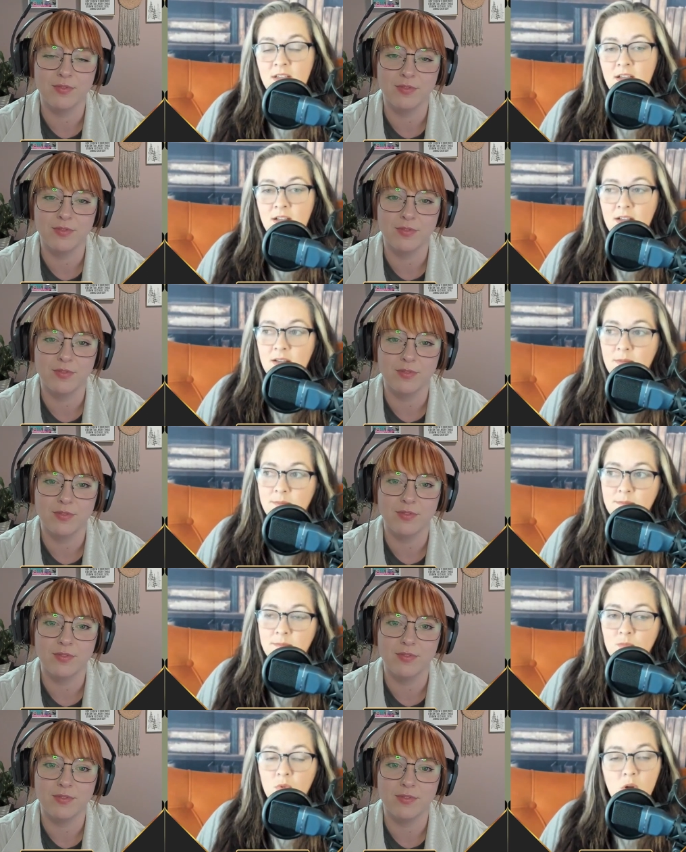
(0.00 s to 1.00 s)

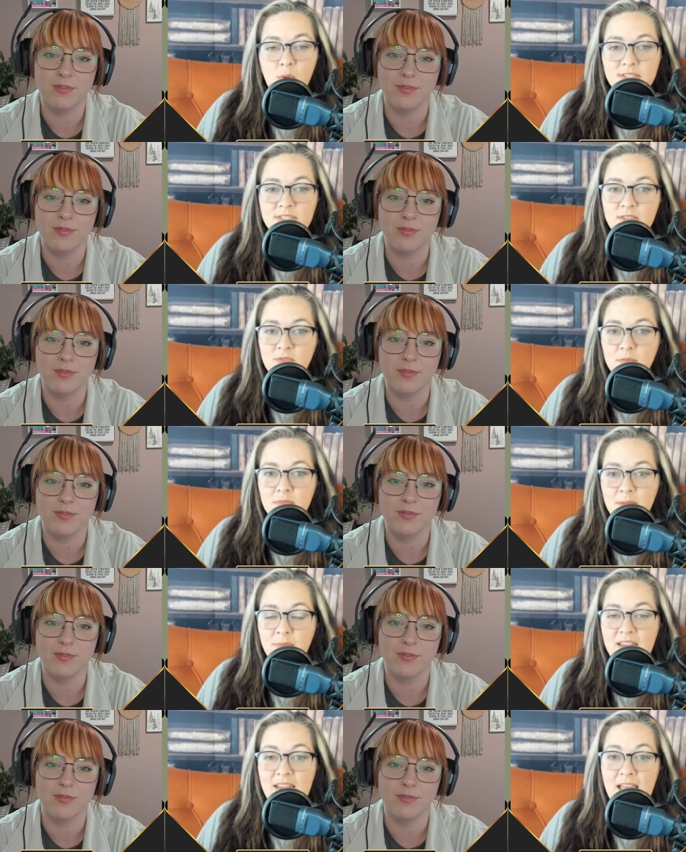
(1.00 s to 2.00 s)
Speaker 1: um, request it from
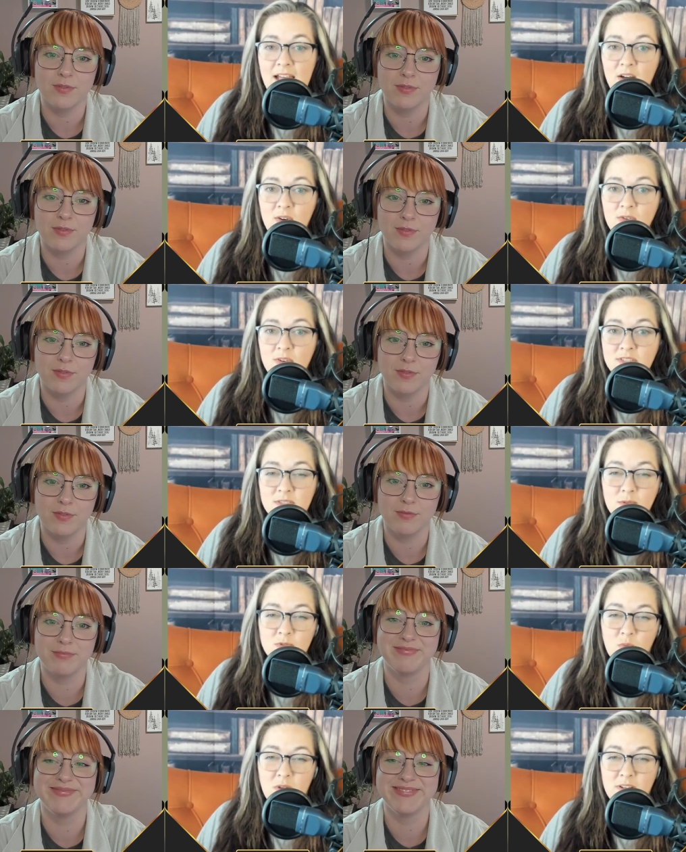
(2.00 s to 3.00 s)
Libby now, because
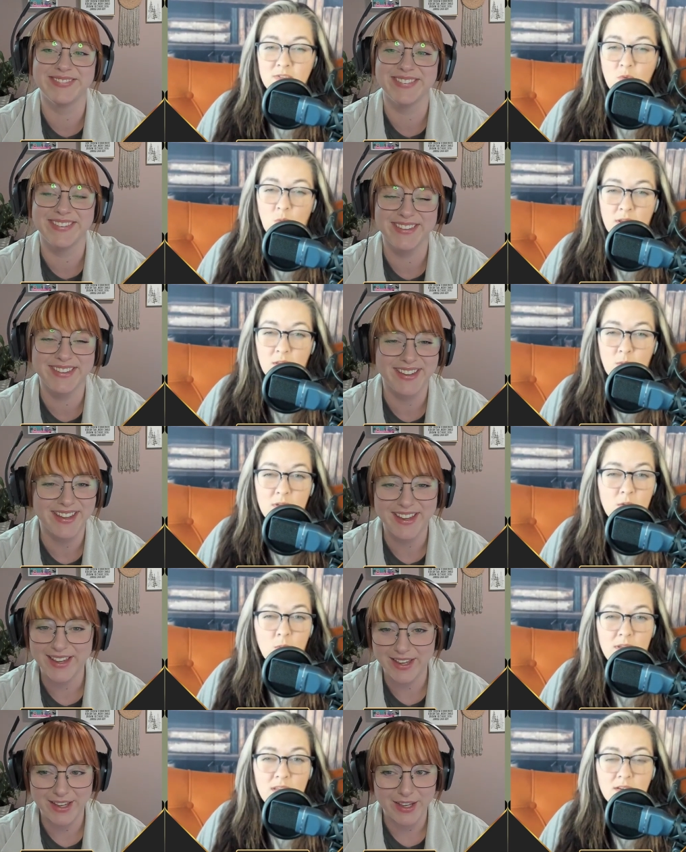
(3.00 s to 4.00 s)
it was, what, a
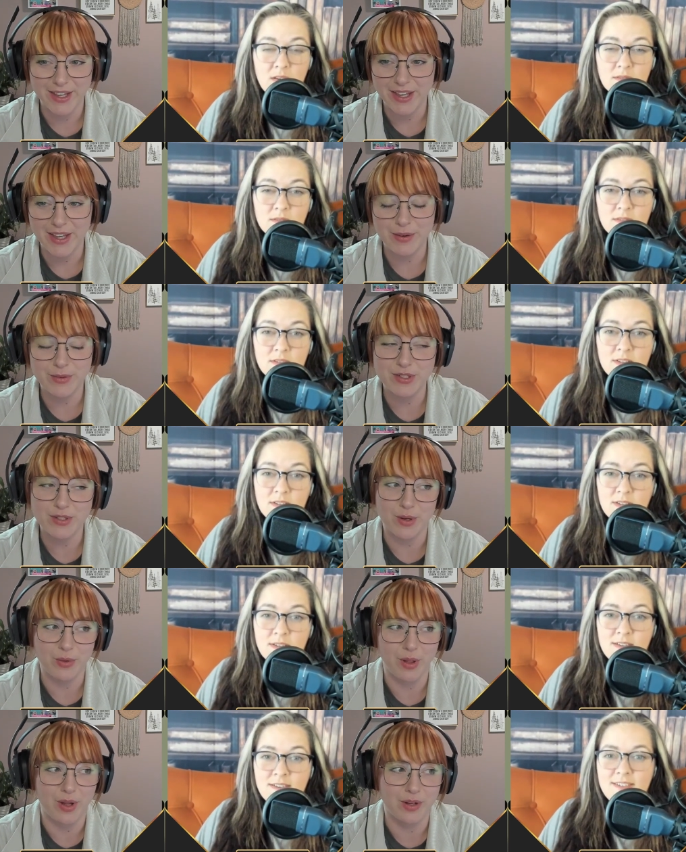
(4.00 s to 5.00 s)
twenty-week wait? It was
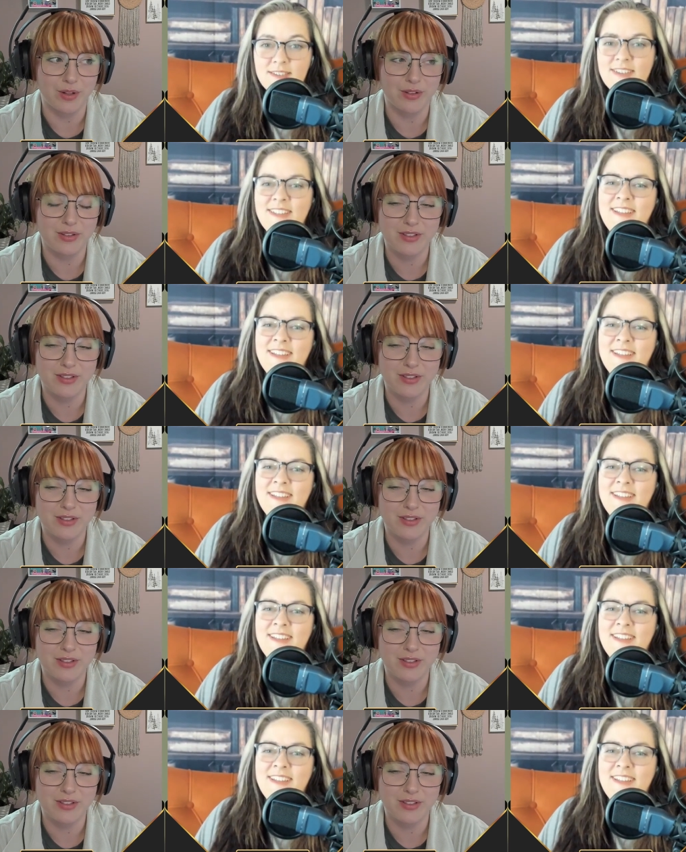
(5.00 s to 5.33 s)
so long.